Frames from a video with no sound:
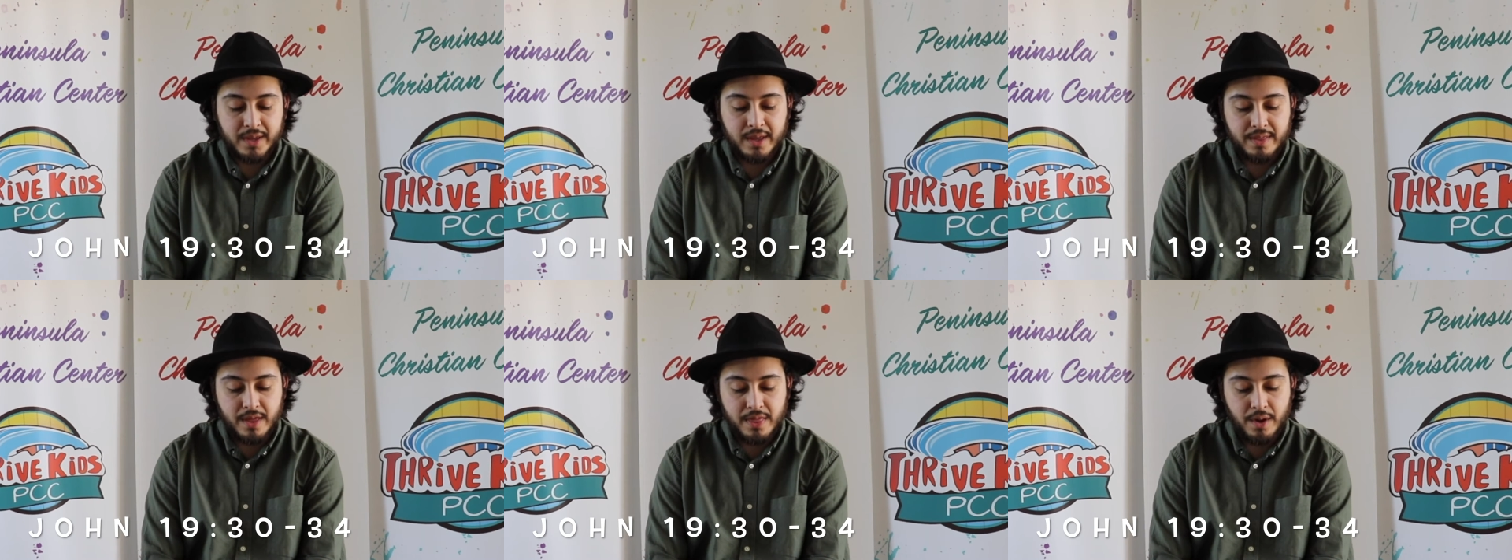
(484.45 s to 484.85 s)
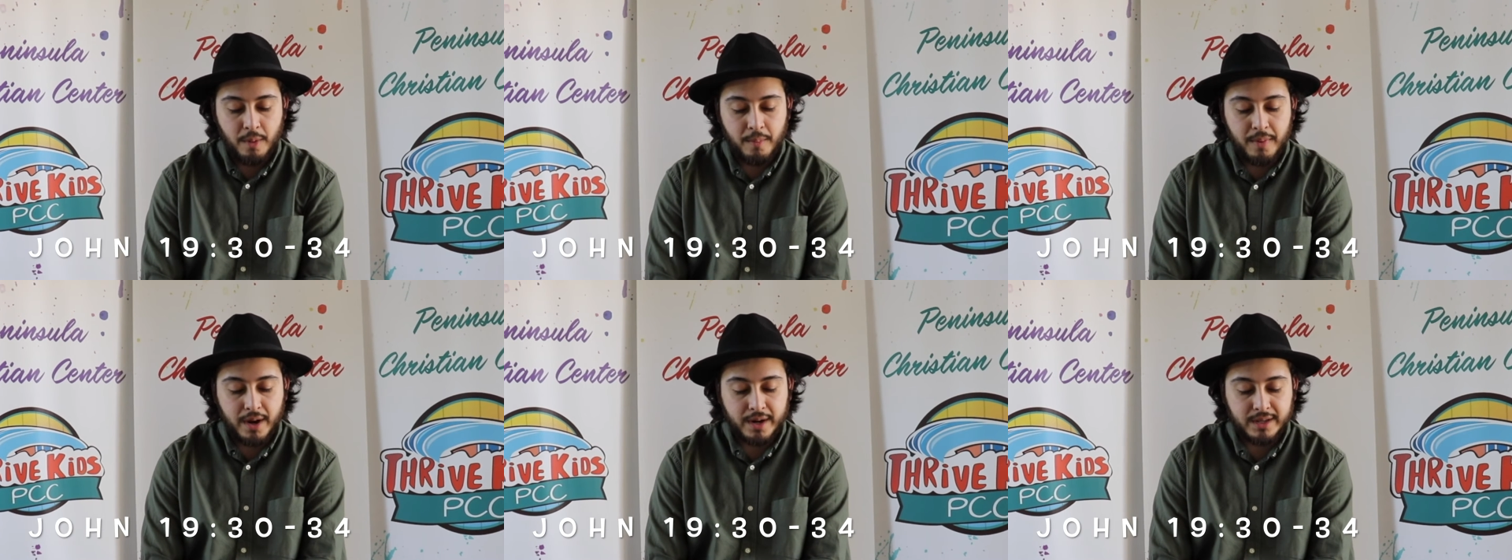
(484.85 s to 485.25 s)
Then their
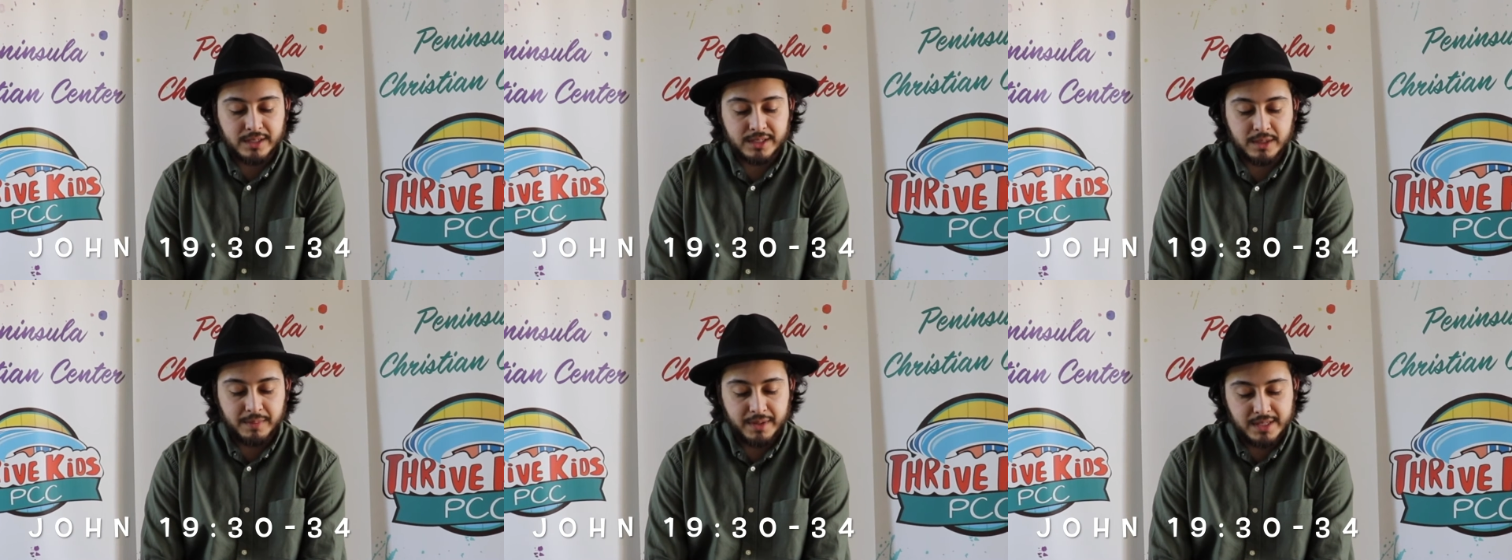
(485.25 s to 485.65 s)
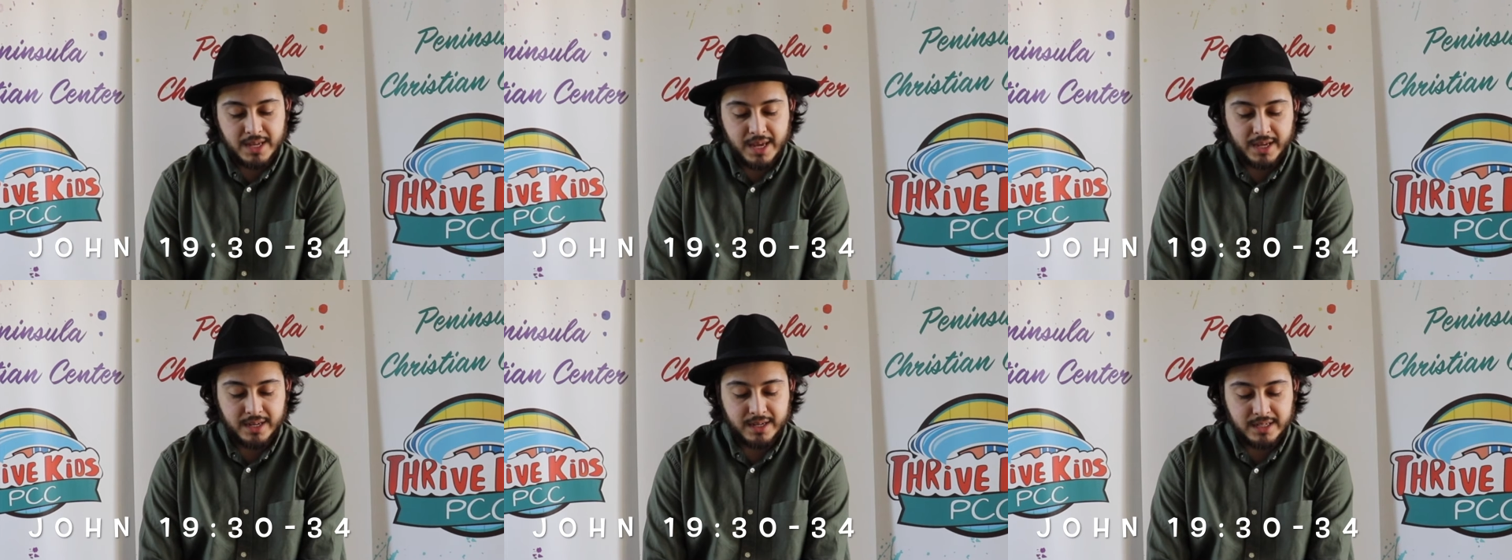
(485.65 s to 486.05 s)
bodies could be
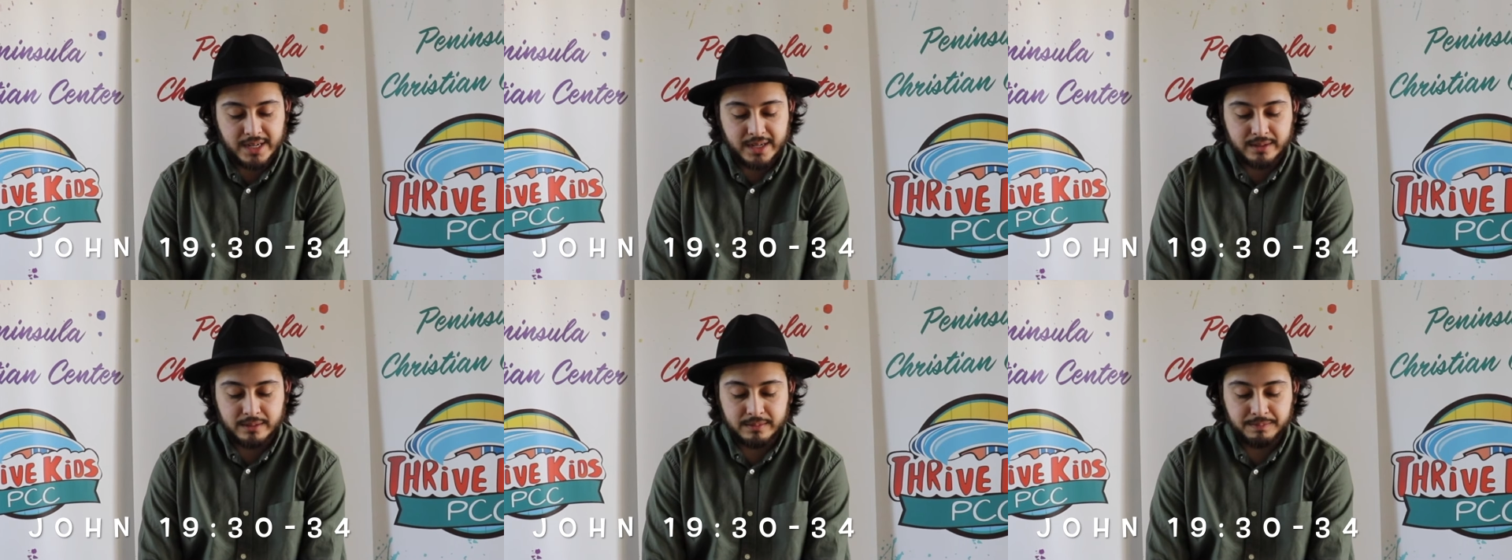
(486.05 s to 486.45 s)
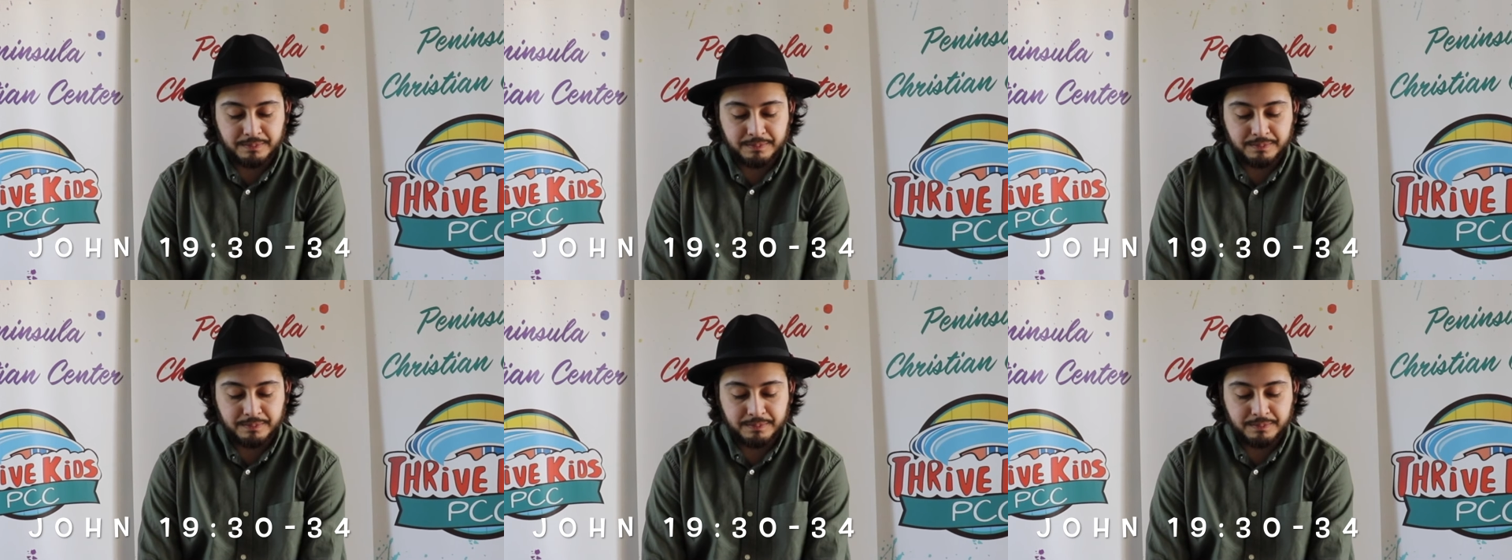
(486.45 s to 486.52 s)
taken down.